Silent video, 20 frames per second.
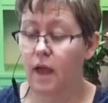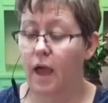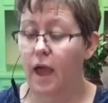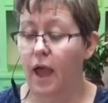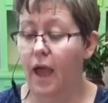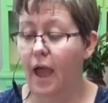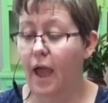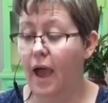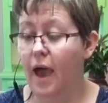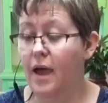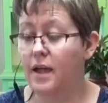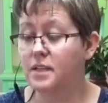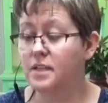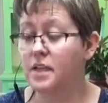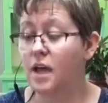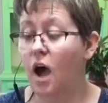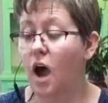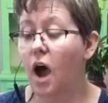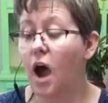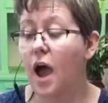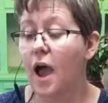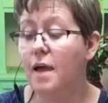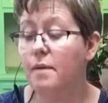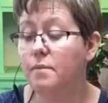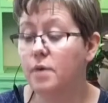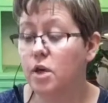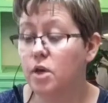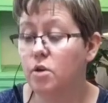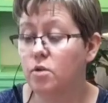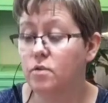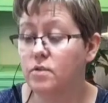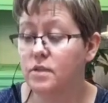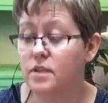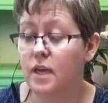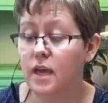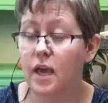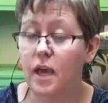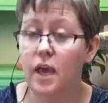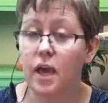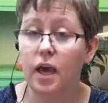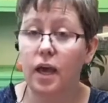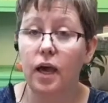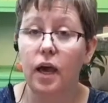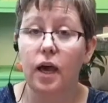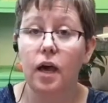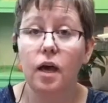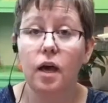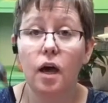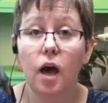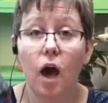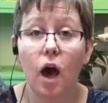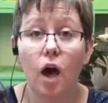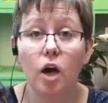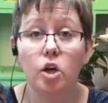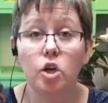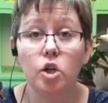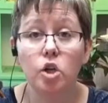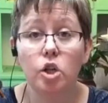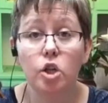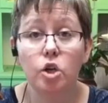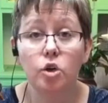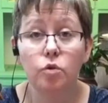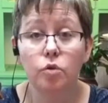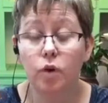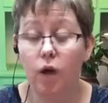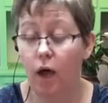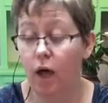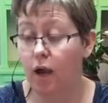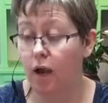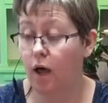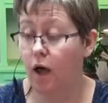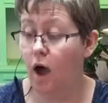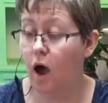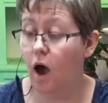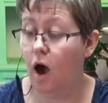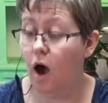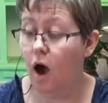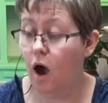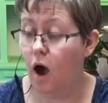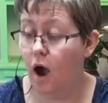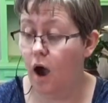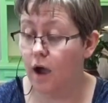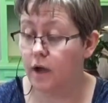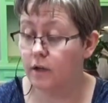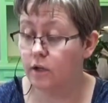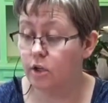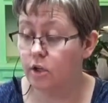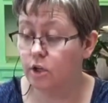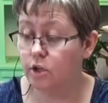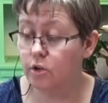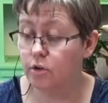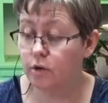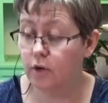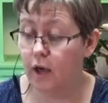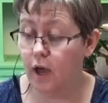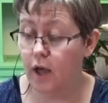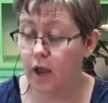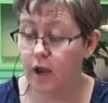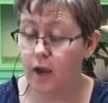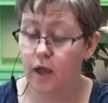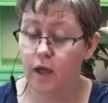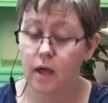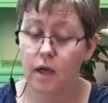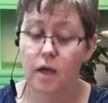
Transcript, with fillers: And I'm using a glue gun, a hot glue gun